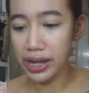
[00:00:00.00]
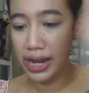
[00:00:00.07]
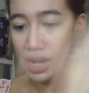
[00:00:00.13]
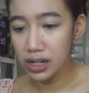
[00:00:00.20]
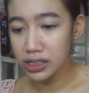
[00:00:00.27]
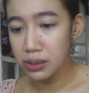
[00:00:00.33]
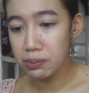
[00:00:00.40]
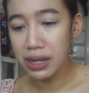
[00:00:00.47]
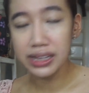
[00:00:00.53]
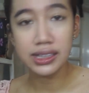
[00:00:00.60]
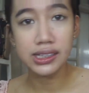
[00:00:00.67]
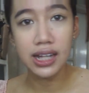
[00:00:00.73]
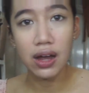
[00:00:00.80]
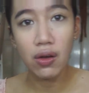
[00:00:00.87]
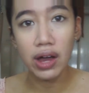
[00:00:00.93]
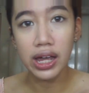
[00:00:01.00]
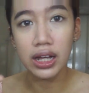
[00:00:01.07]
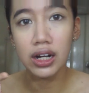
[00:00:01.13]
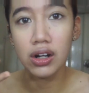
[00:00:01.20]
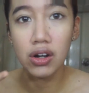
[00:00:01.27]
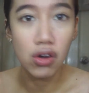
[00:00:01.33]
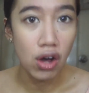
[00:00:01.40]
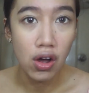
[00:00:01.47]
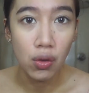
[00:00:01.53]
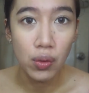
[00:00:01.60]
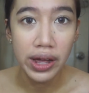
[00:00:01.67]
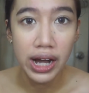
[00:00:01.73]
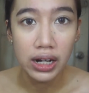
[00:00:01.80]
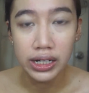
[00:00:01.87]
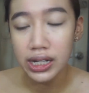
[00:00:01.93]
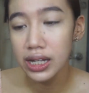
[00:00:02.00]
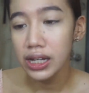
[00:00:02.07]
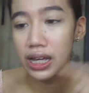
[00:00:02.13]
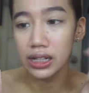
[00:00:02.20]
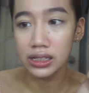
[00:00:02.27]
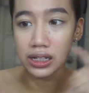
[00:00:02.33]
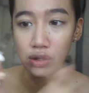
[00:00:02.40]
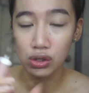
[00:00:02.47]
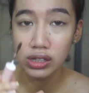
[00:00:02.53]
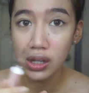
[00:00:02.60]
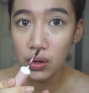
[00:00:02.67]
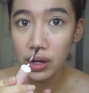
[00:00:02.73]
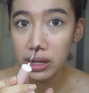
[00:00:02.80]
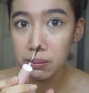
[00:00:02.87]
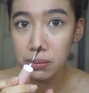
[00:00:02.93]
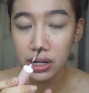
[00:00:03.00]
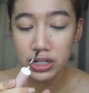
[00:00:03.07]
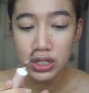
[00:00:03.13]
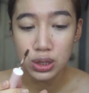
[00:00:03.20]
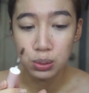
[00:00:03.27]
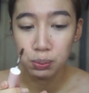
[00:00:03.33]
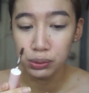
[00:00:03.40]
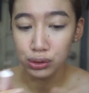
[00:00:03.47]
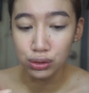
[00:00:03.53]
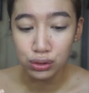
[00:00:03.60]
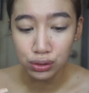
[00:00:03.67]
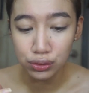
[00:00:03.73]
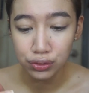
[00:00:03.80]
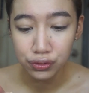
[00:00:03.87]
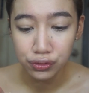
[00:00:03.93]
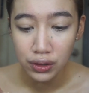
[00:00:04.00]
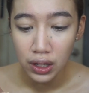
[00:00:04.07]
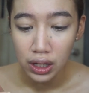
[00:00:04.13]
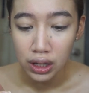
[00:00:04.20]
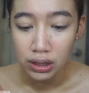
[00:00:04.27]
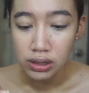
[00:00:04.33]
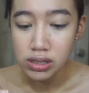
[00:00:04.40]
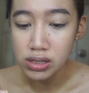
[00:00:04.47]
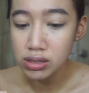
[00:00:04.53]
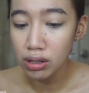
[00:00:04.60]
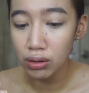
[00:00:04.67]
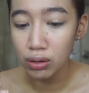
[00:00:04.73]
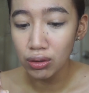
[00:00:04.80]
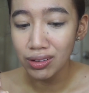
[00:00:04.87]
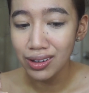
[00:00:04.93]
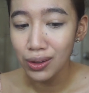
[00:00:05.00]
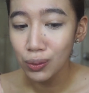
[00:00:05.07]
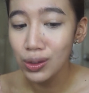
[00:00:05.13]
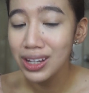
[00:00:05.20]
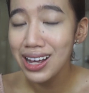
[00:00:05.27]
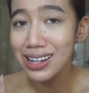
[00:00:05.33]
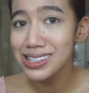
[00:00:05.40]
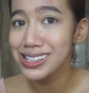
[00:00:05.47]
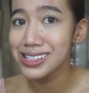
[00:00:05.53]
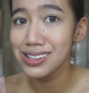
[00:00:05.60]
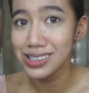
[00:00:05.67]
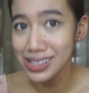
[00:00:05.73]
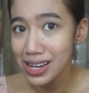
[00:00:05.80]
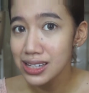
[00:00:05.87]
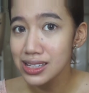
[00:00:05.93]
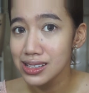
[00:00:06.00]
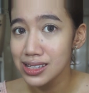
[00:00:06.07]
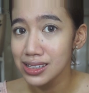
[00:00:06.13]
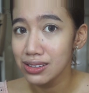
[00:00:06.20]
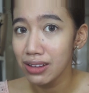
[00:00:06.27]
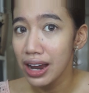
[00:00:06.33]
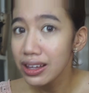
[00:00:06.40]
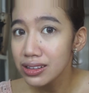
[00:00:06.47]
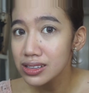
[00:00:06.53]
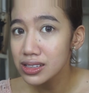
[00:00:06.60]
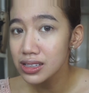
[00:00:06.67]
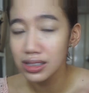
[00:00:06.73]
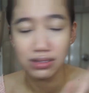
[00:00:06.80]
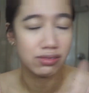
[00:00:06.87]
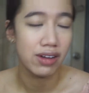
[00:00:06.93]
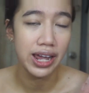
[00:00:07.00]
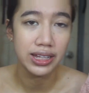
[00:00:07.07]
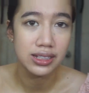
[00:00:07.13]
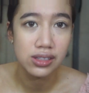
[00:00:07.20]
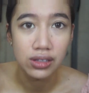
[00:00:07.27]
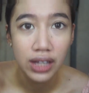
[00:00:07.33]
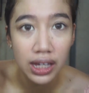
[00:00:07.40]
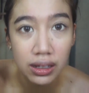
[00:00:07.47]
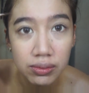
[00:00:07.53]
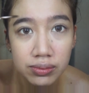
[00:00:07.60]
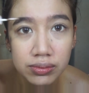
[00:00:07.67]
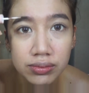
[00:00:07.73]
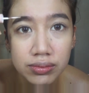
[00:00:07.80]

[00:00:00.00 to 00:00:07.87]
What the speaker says: Airy Matte daw ay long-wearing, and ito daw ay budge-proof. So, we got to test it, right? Right, okay.